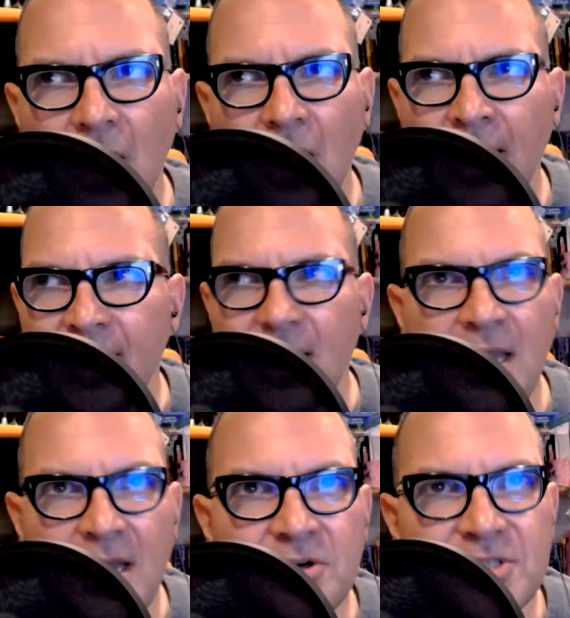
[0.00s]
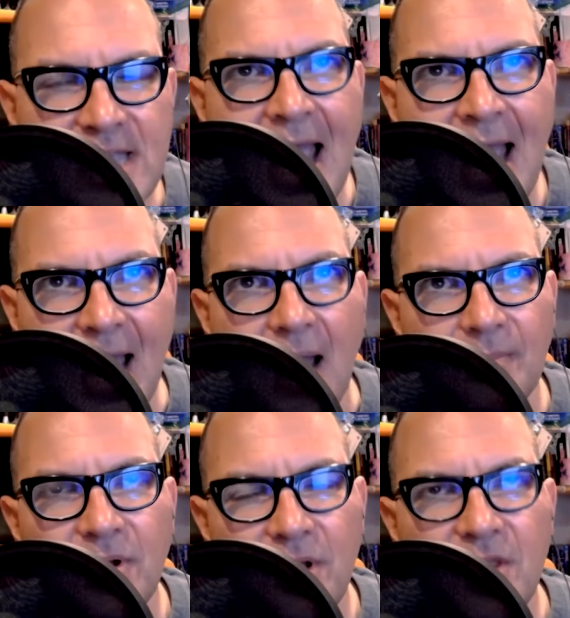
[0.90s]
like here's the app
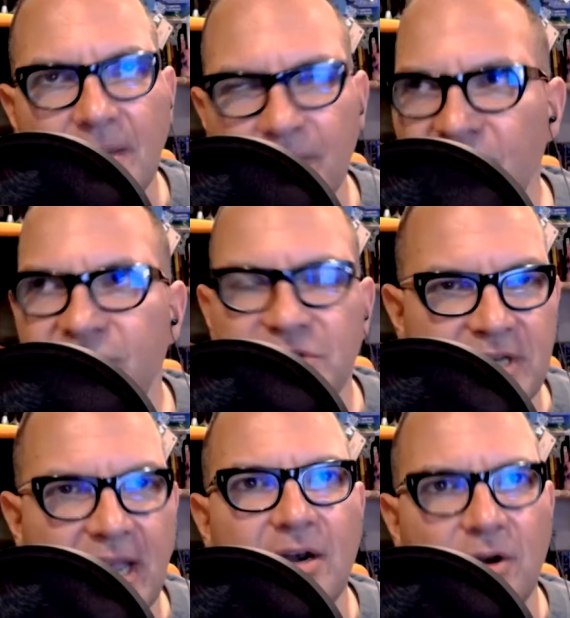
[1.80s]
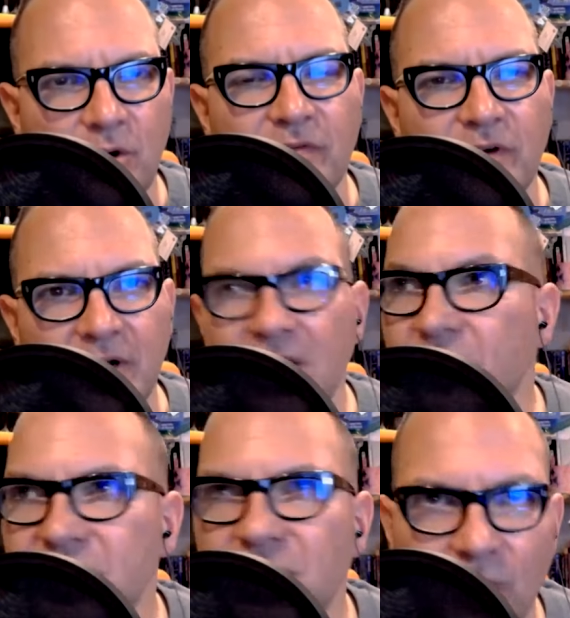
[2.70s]
that moves your data over.
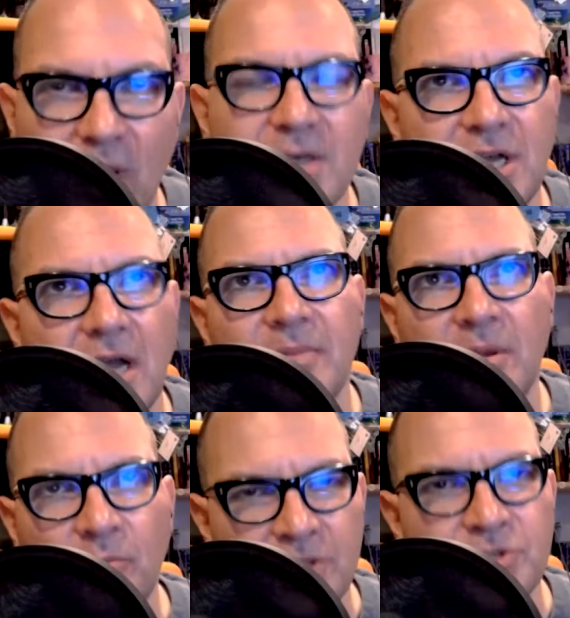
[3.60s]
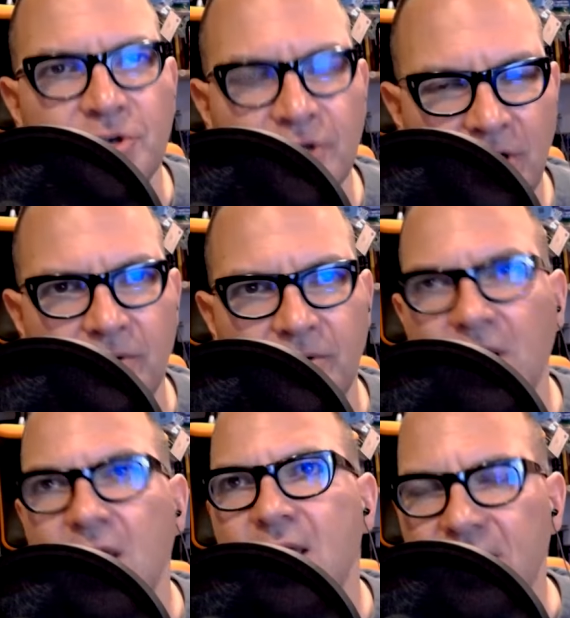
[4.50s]
Here's the runtime that runs your code.
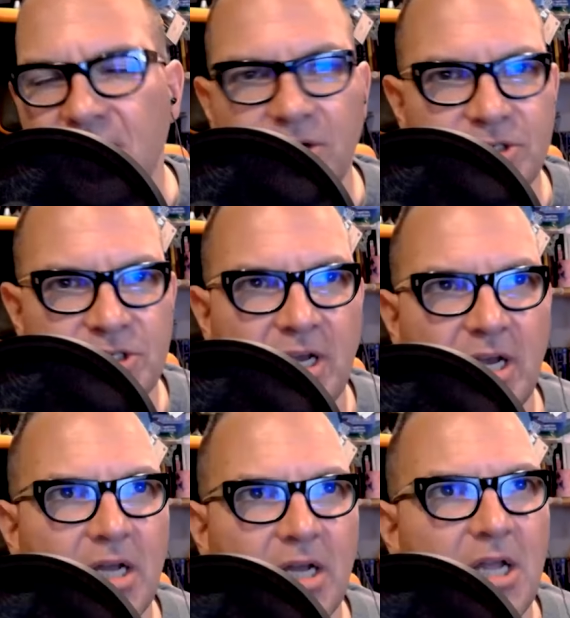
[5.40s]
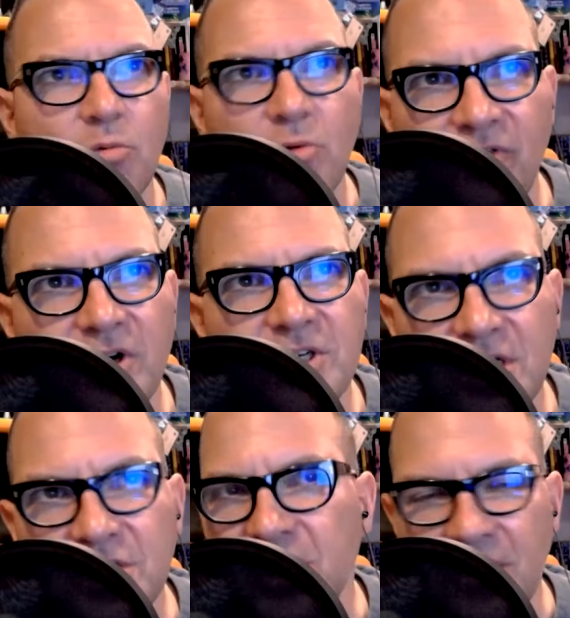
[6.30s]
Here's the reverse
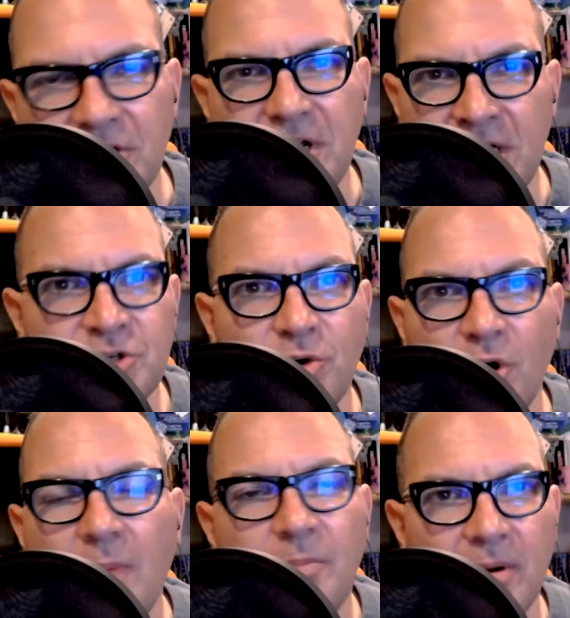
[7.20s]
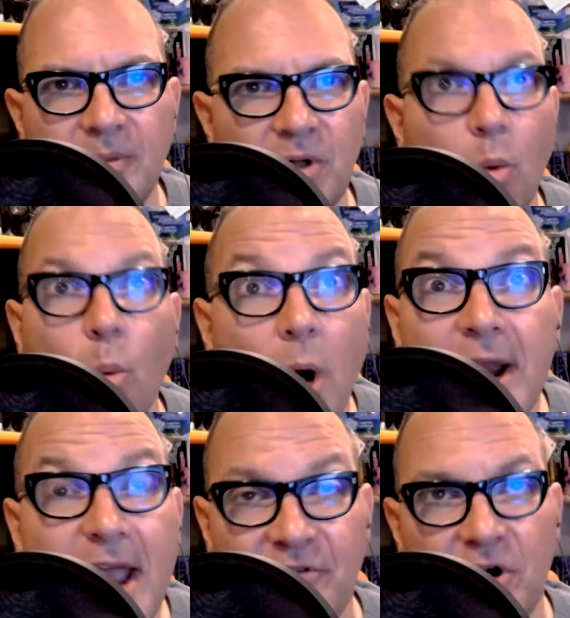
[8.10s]
engineered interoperable
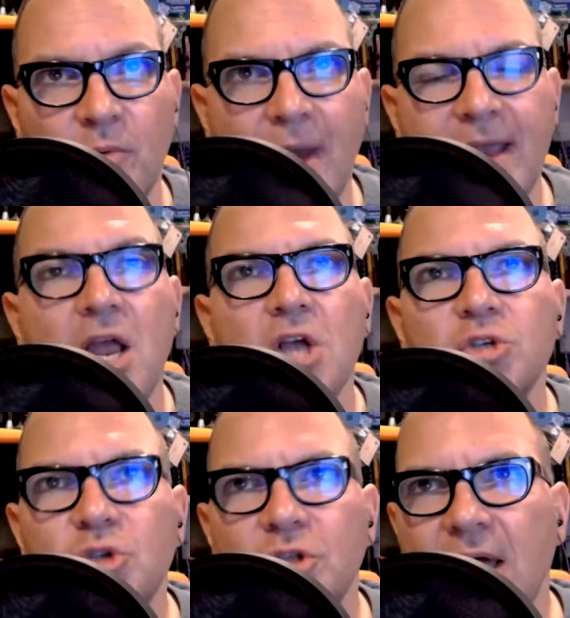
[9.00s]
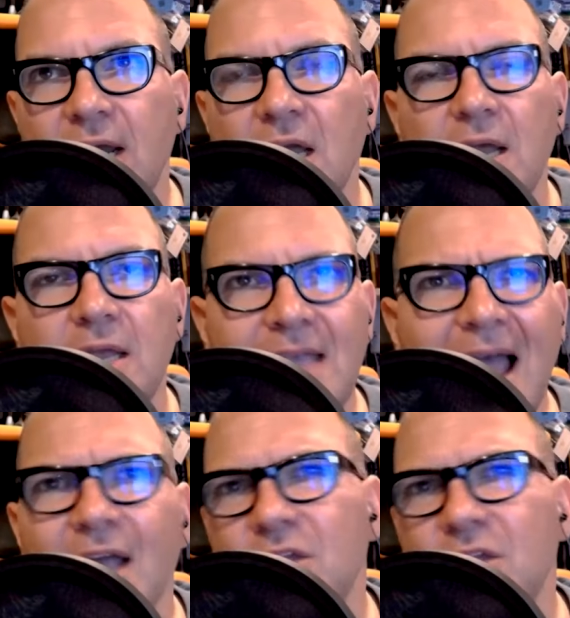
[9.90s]
whatever, right? So that yeah,